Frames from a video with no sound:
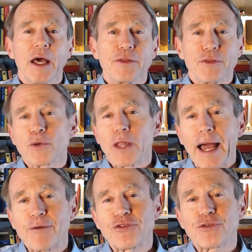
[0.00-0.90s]
there were
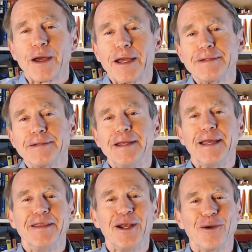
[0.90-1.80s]
laughs, right?
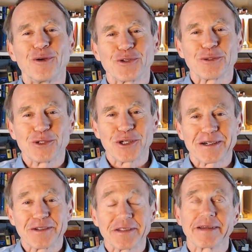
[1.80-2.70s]
And there were some
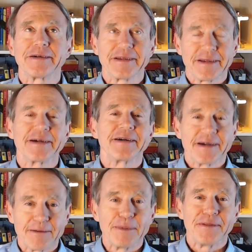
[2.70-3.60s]
chuckles and like, oh yeah,
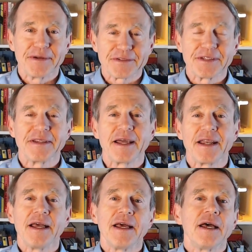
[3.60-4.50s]
I've been there, seen that.
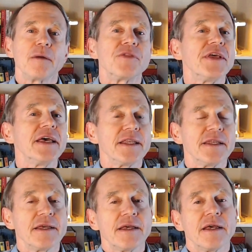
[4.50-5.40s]
But
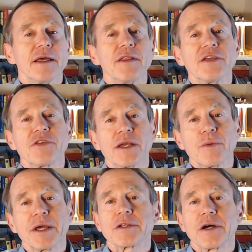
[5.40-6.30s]
then they
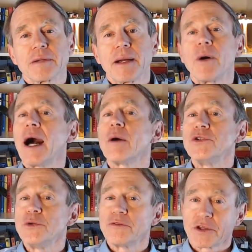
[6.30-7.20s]
segue into talking about, well, how
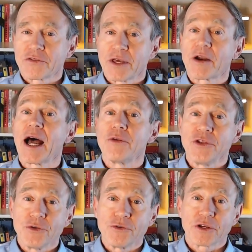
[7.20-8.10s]
would you have fixed that? How
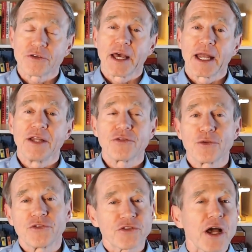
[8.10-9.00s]
did you fix that? And so
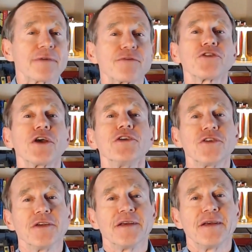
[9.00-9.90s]
there's this
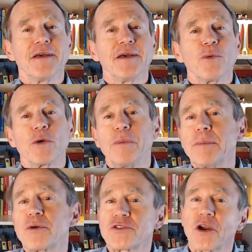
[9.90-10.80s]
conversation where
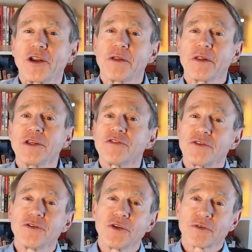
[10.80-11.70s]
people are starting to listen
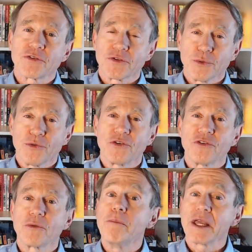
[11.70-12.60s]
to different
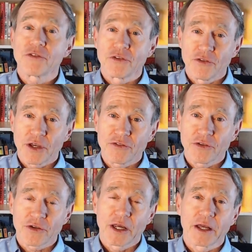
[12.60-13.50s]
solutions, make
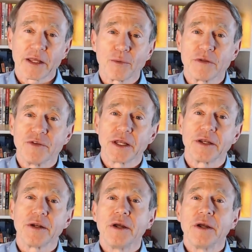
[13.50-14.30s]
suggestions on how they would have done it